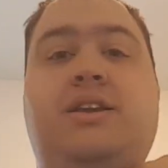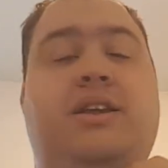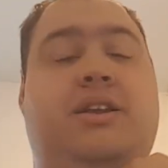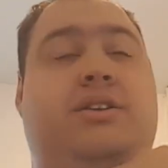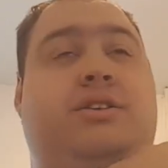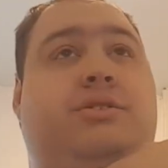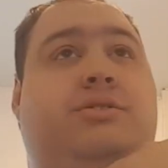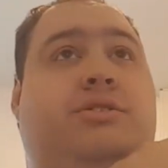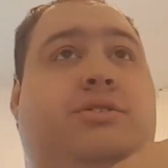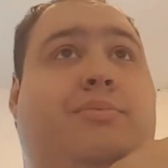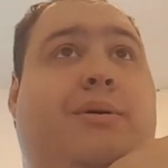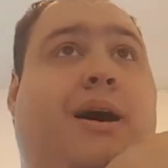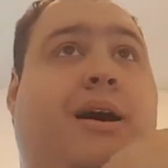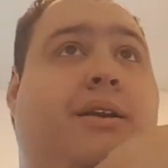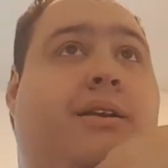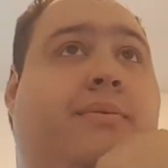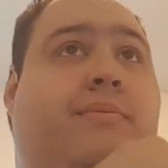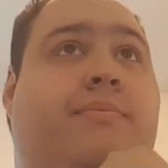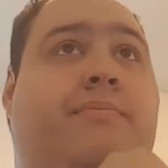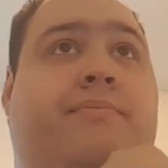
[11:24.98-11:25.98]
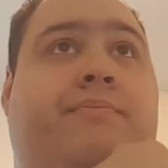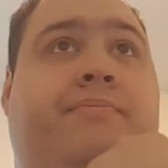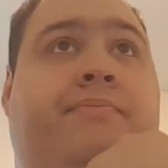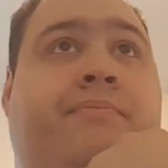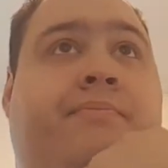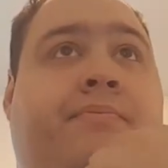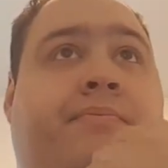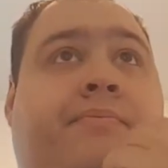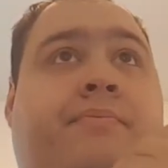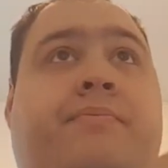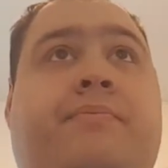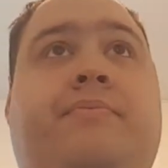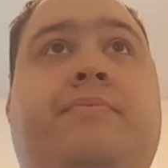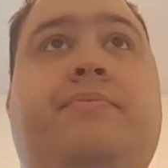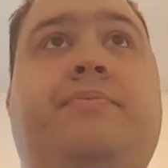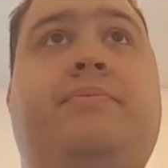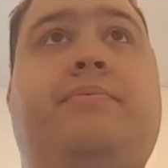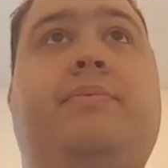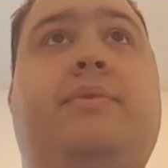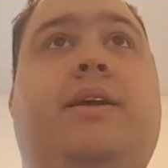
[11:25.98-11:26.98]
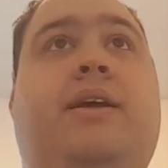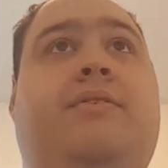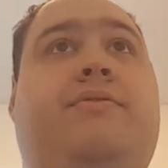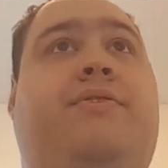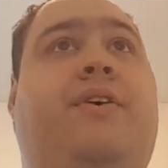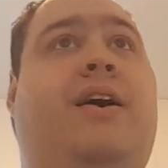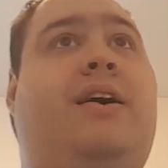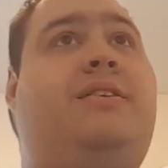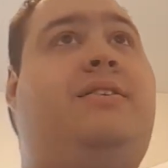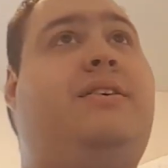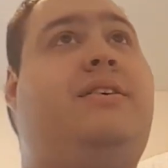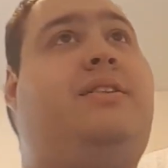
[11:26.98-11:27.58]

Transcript: it didn't do too bad. In fact,